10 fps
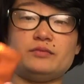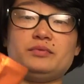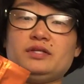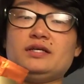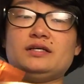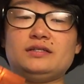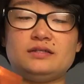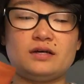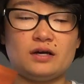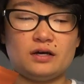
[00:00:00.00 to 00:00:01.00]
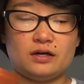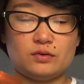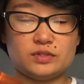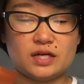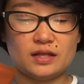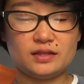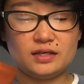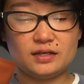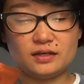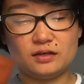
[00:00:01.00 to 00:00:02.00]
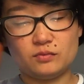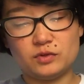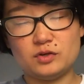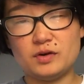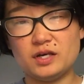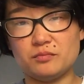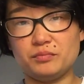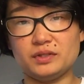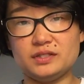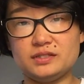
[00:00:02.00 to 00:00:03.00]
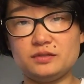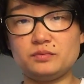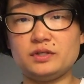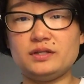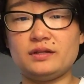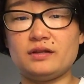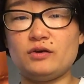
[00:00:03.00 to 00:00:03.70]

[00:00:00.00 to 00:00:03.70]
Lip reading: the blend, which I think when you get a blended one,